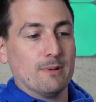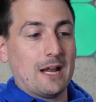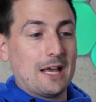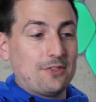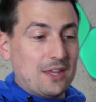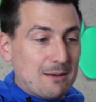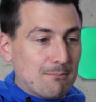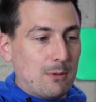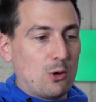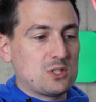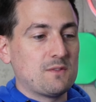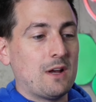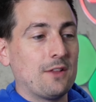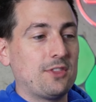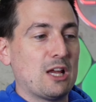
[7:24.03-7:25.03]
I think most of
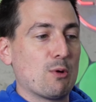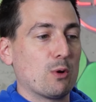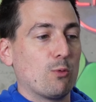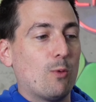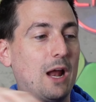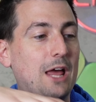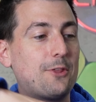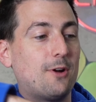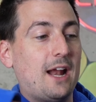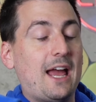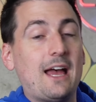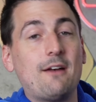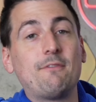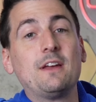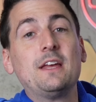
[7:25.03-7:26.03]
you out there would rather
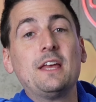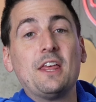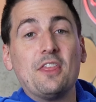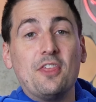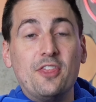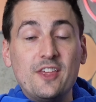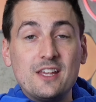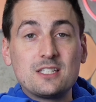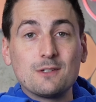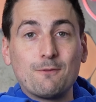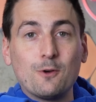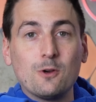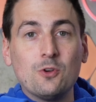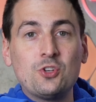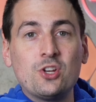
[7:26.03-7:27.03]
have this
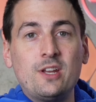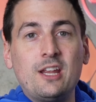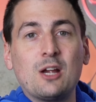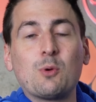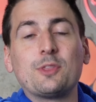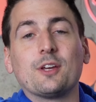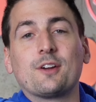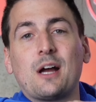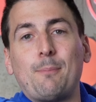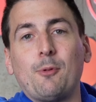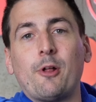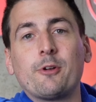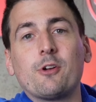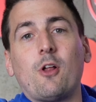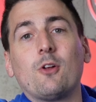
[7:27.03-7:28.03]
version here with a couple
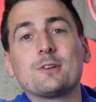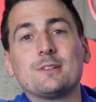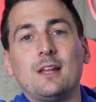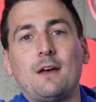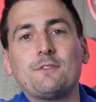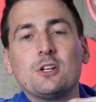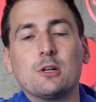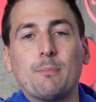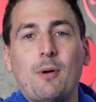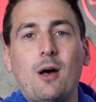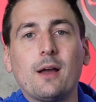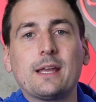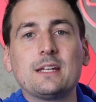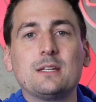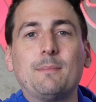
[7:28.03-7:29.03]
$100 left in your
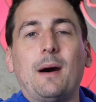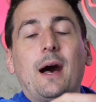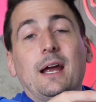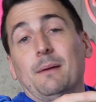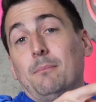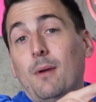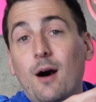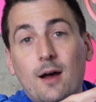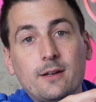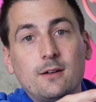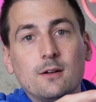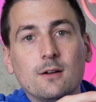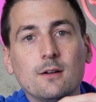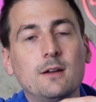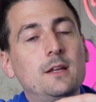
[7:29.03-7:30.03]
pocket to buy a
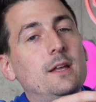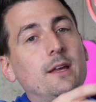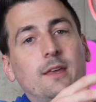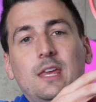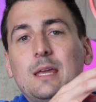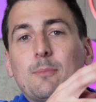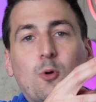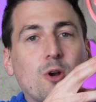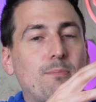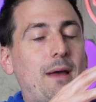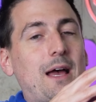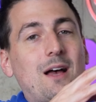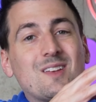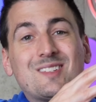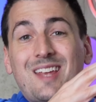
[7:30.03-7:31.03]
monitor, keyboard,
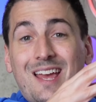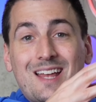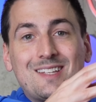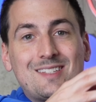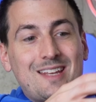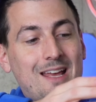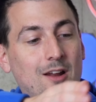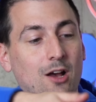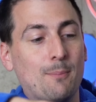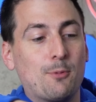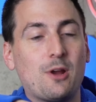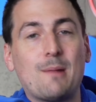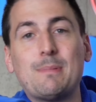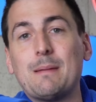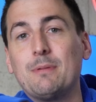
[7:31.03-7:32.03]
mouse, headset,
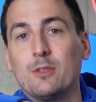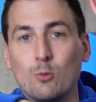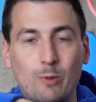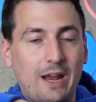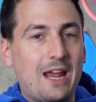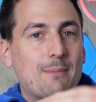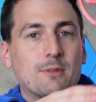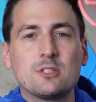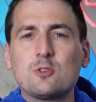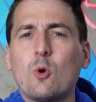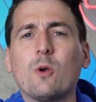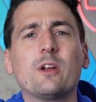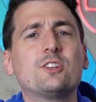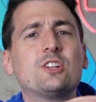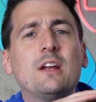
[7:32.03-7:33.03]
upgrade maybe the RAM, the
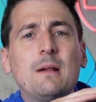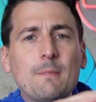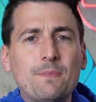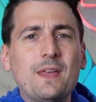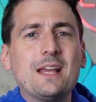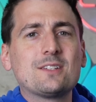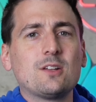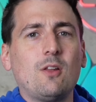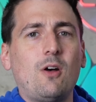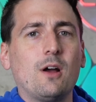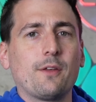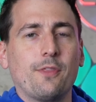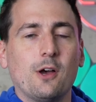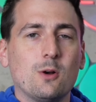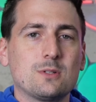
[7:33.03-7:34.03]
storage, things along
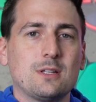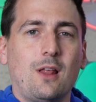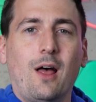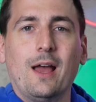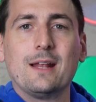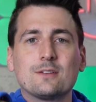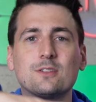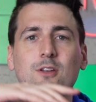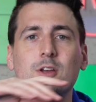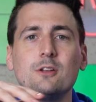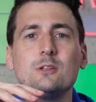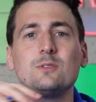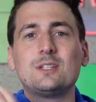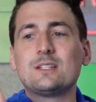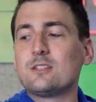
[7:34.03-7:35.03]
those lines. The good
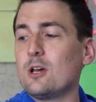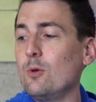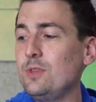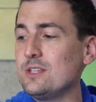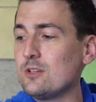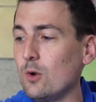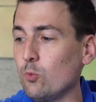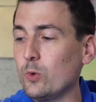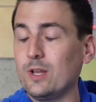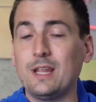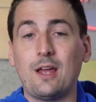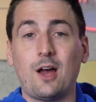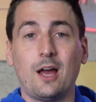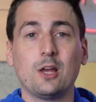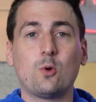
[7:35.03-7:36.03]
news is though, these are really
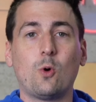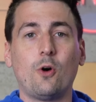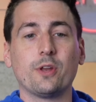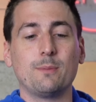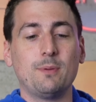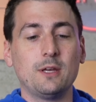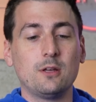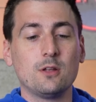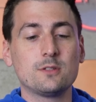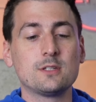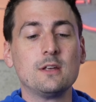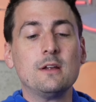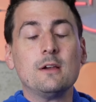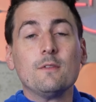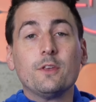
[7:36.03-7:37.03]
high quality builds
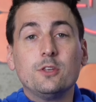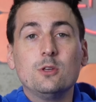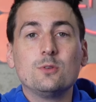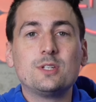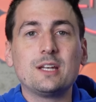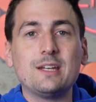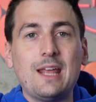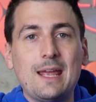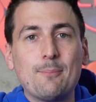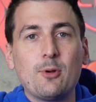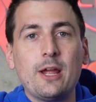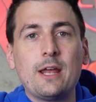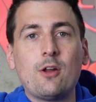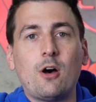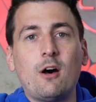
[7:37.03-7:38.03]
using name
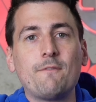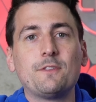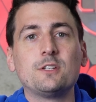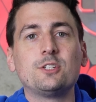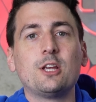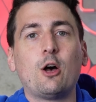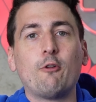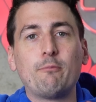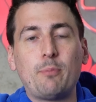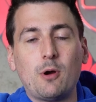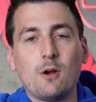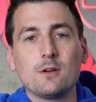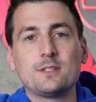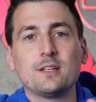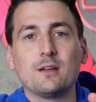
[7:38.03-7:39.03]
brand off-the-shelf
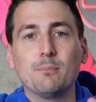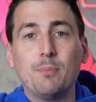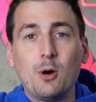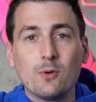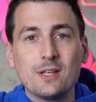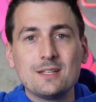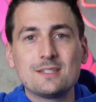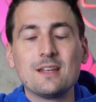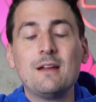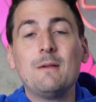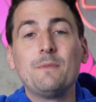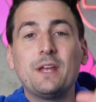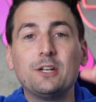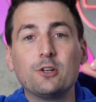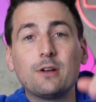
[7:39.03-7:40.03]
parts and components,
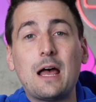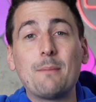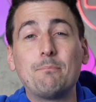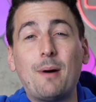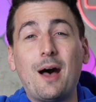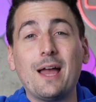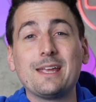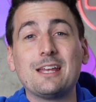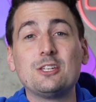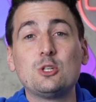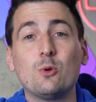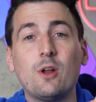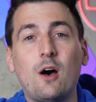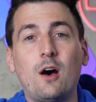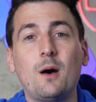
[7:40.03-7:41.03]
and you're not buying into
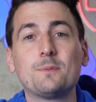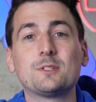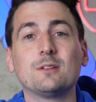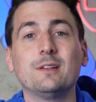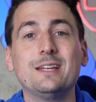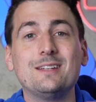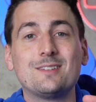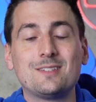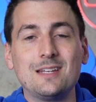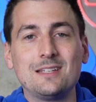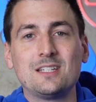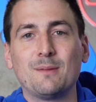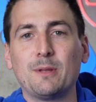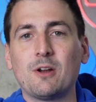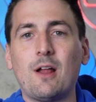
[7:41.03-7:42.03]
an obsolete
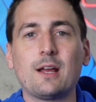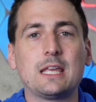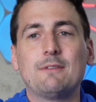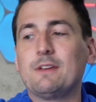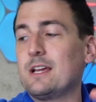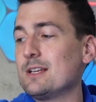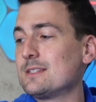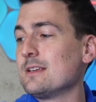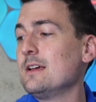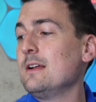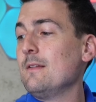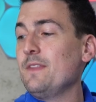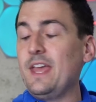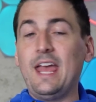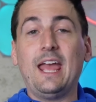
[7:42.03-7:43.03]
system. They're not giving us
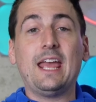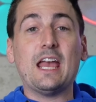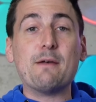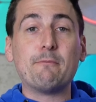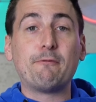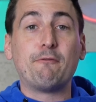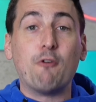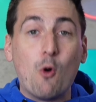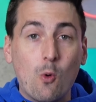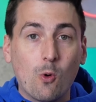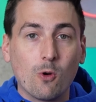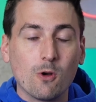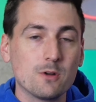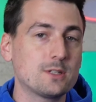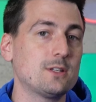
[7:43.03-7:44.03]

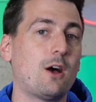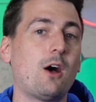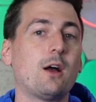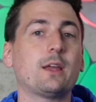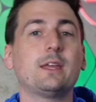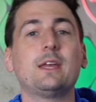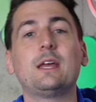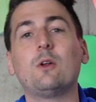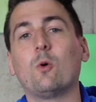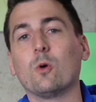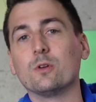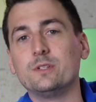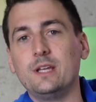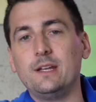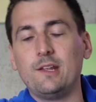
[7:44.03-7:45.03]
AM4 socket or
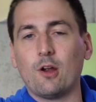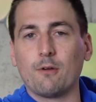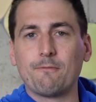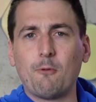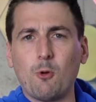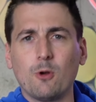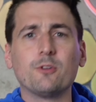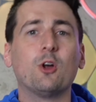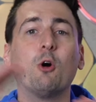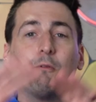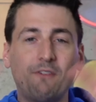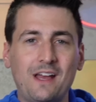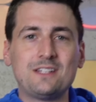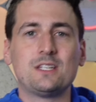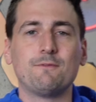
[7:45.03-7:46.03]
DDR4. No
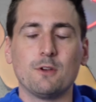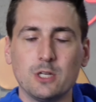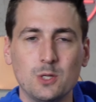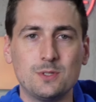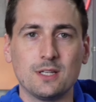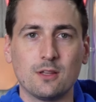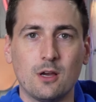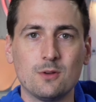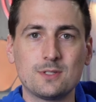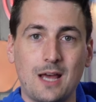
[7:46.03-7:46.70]
offense if you're using those.